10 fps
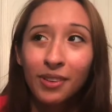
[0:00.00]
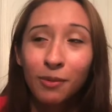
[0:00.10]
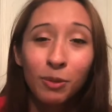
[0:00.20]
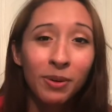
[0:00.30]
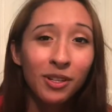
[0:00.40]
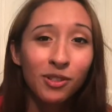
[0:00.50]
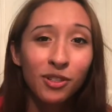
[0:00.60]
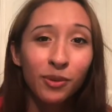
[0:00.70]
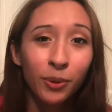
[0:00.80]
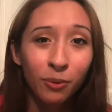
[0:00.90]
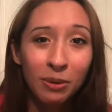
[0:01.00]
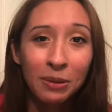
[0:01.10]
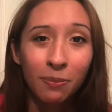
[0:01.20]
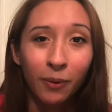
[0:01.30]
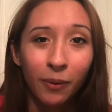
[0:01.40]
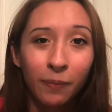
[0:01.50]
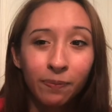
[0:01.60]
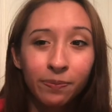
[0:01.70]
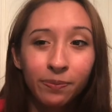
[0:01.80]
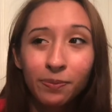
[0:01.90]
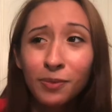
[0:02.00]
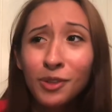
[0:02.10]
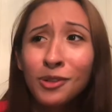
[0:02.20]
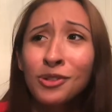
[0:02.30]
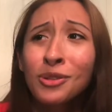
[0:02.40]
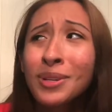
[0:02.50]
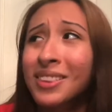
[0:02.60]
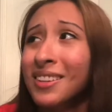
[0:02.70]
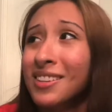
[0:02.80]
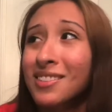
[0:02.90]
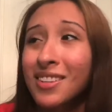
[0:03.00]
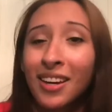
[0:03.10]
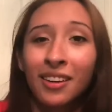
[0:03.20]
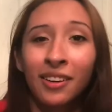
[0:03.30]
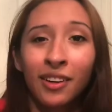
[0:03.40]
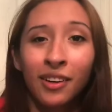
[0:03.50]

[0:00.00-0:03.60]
with pictures of old people doing things like